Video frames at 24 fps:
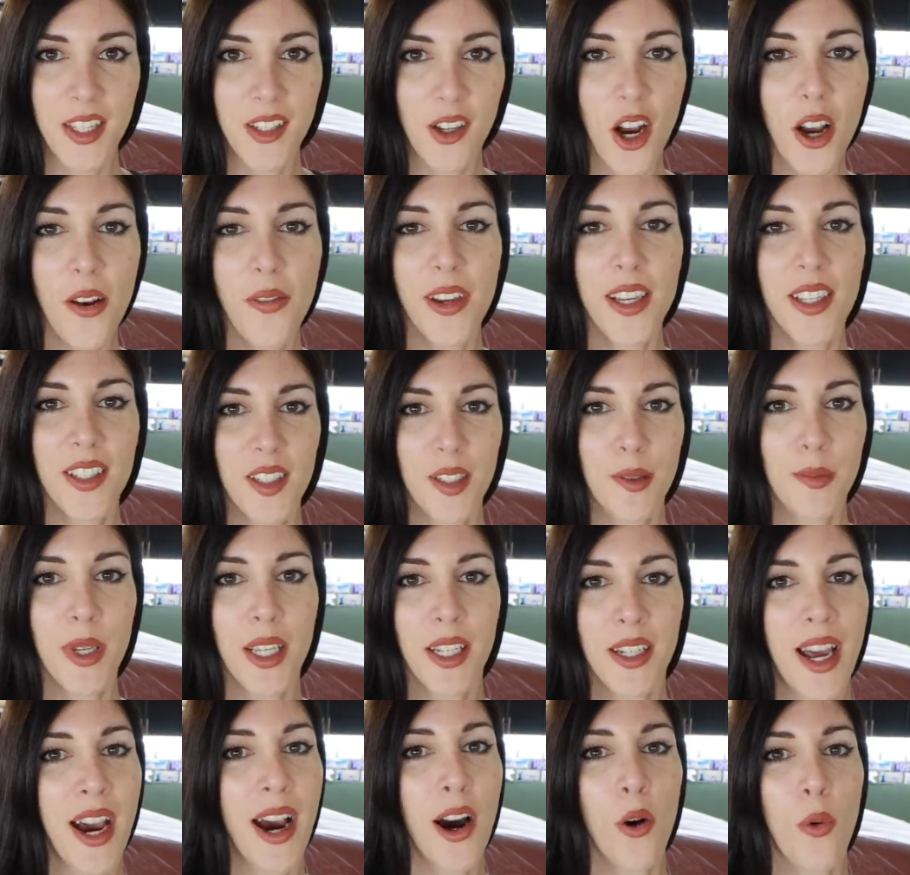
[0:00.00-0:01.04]
It's obvious to
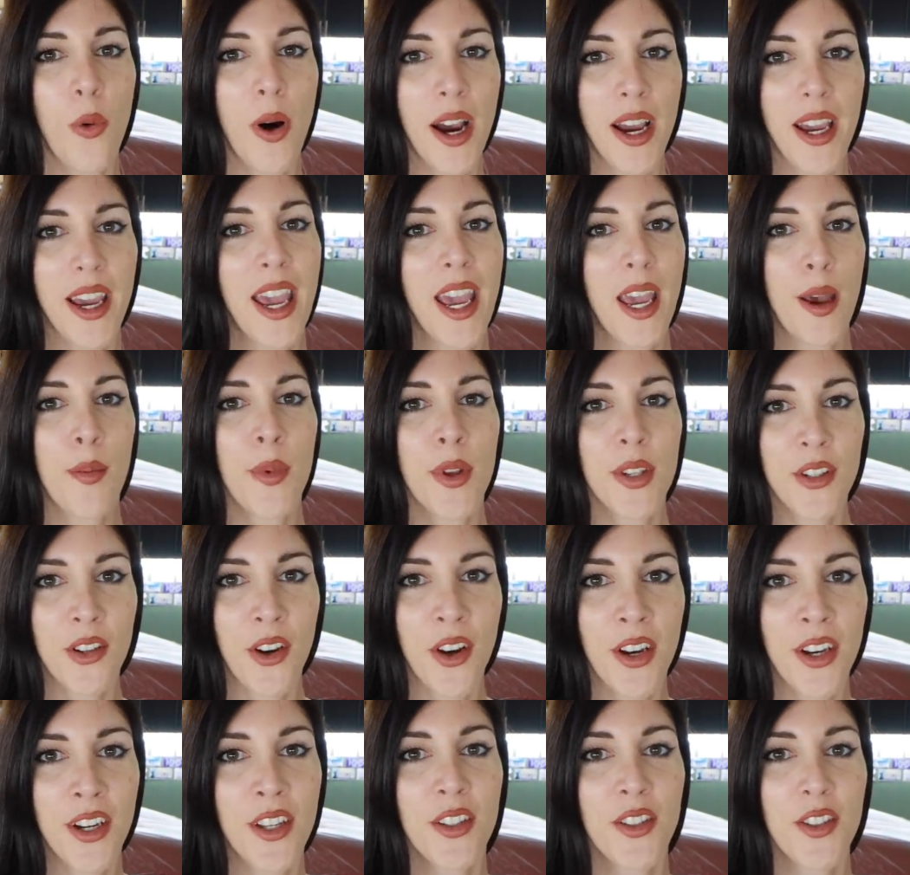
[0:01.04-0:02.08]
me now why
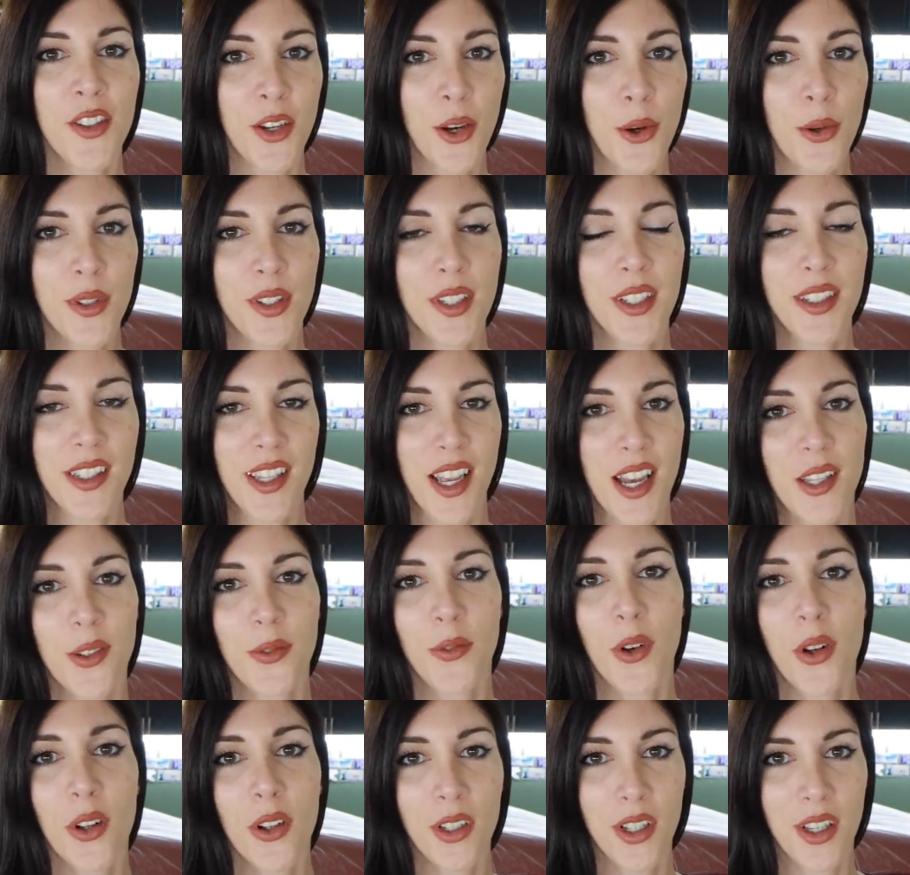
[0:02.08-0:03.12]
Amazon is so
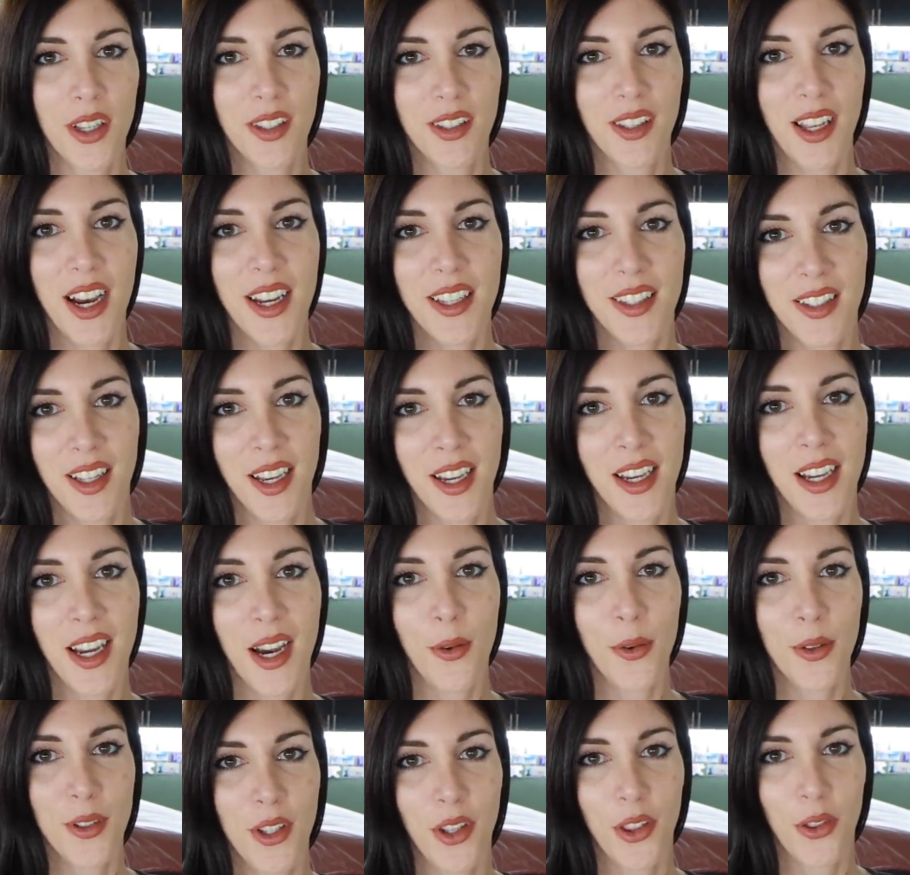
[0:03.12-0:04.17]
successful, because last night
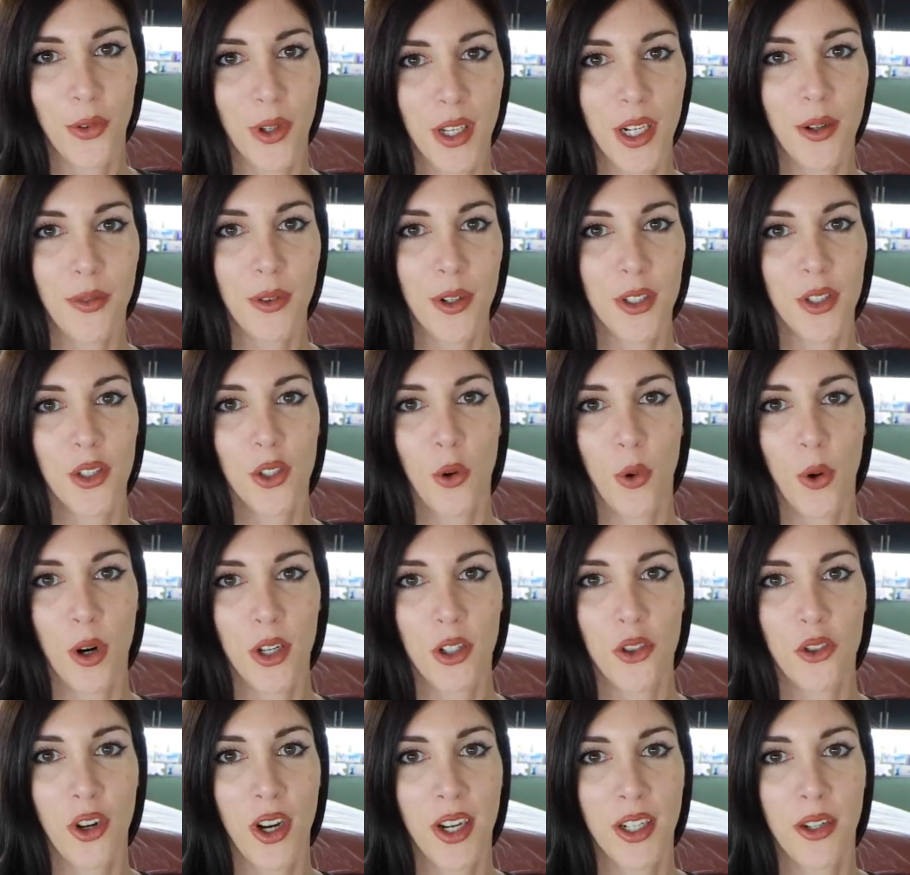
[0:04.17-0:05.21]
I went to 3 different
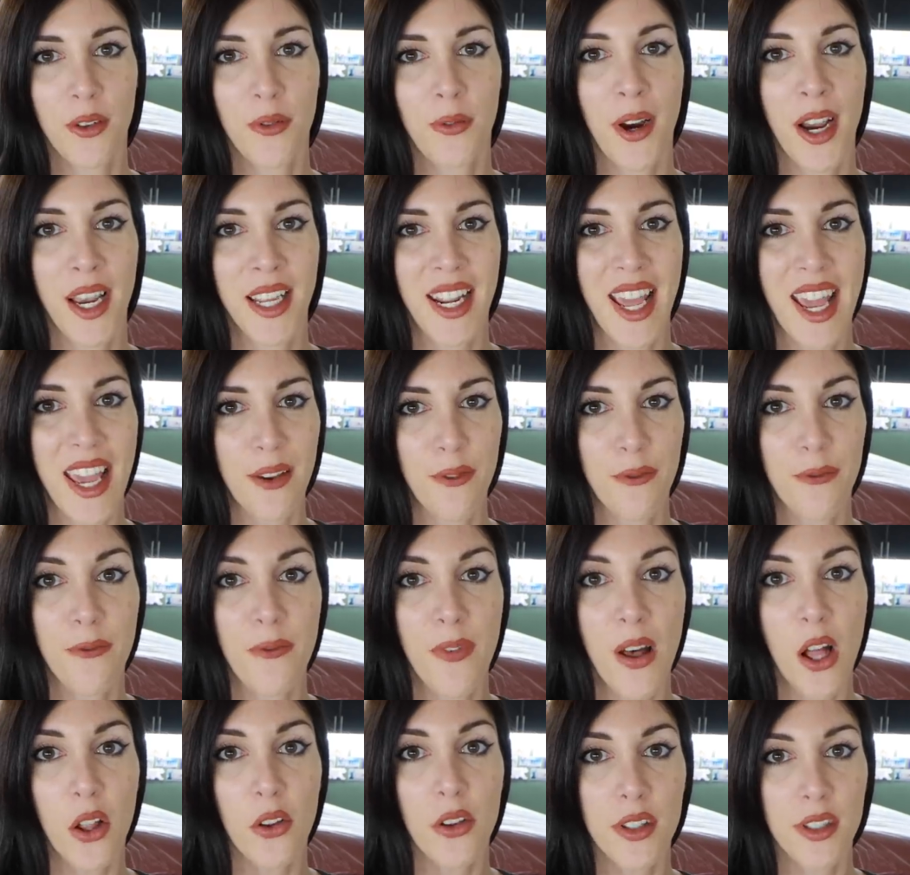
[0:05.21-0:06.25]
stores trying to find a
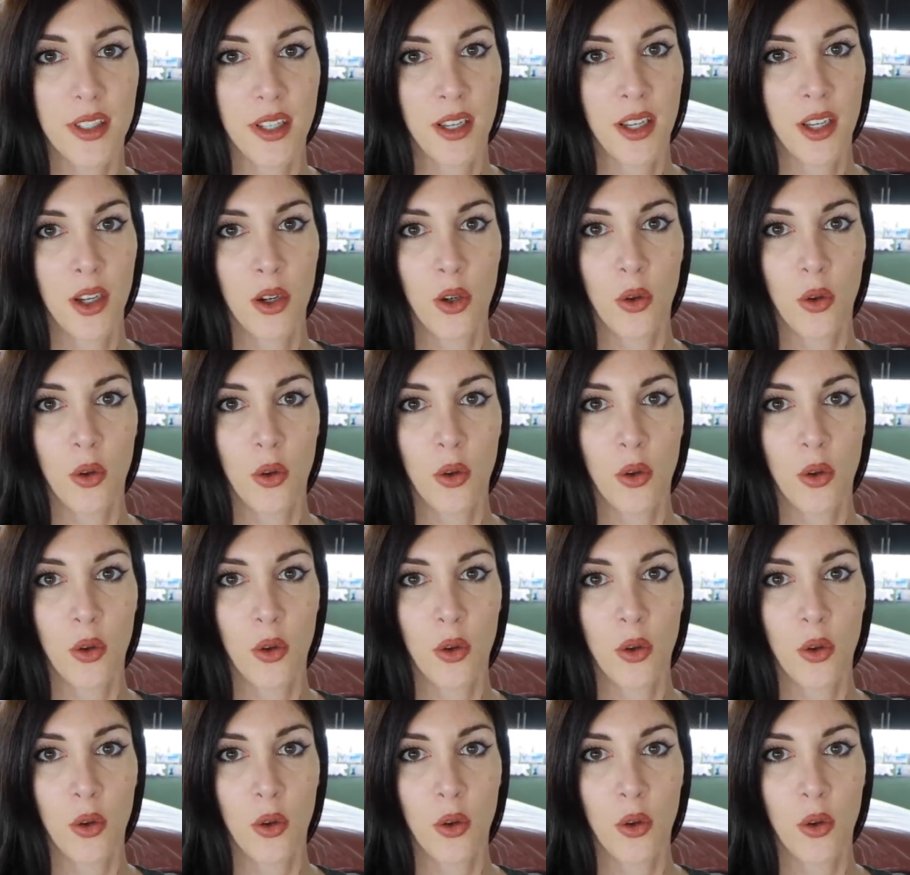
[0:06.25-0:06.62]
felt